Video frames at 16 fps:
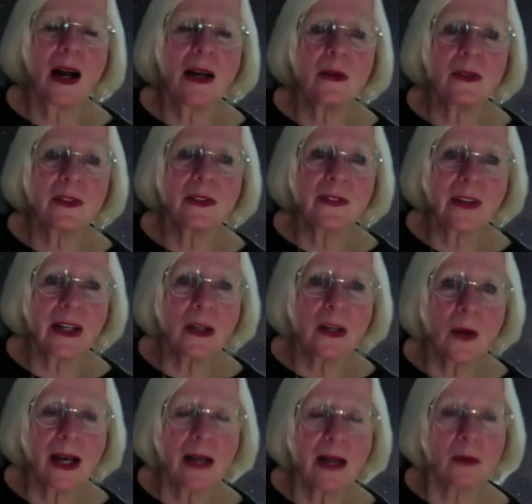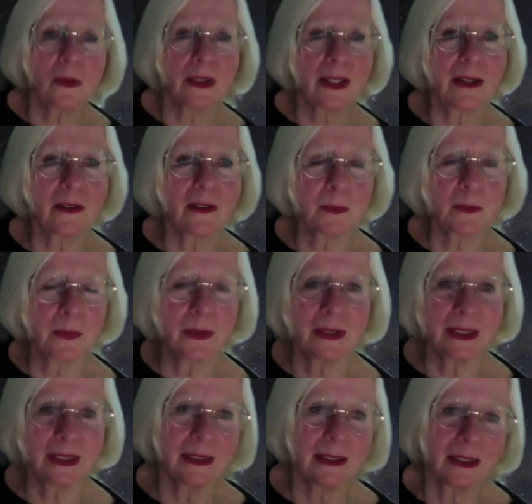was very aware when I was
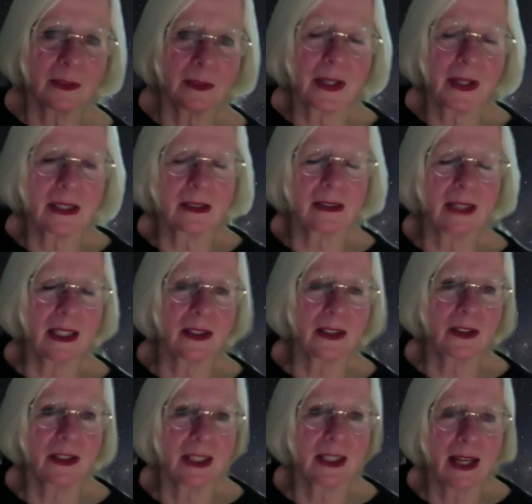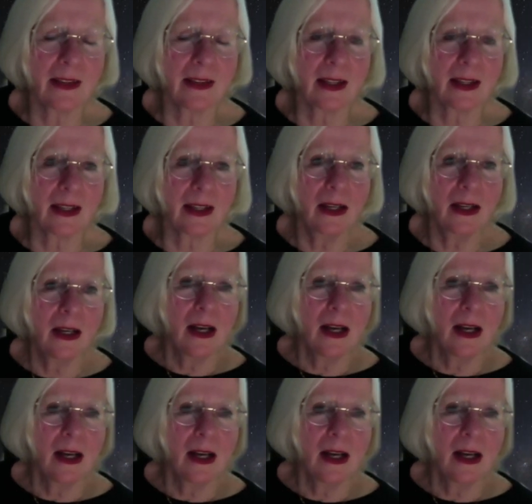putting this presentation together